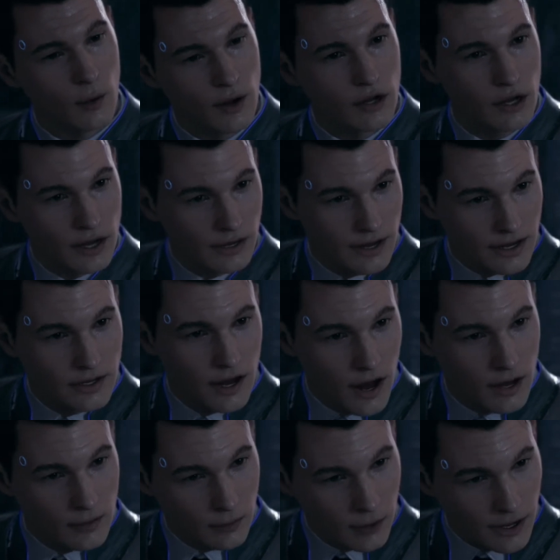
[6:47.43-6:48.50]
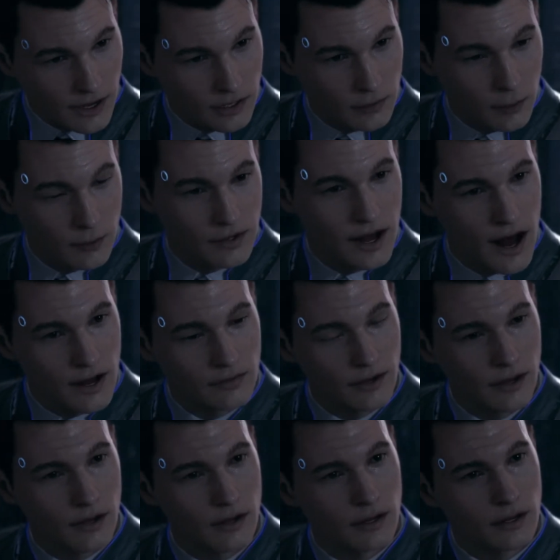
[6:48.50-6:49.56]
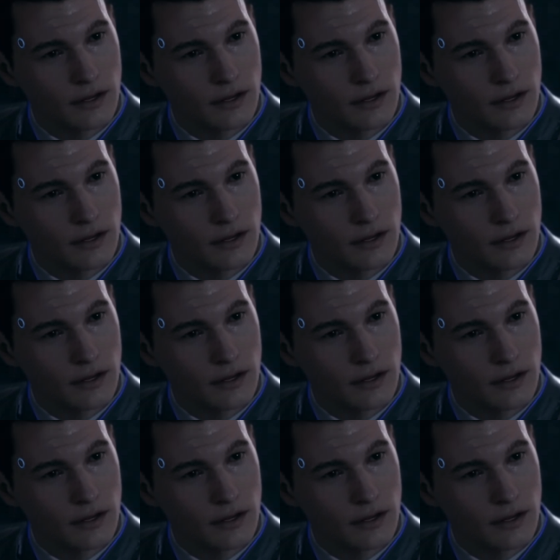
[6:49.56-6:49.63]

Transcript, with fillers: Which can lead to unpredictable behavior. Yeah.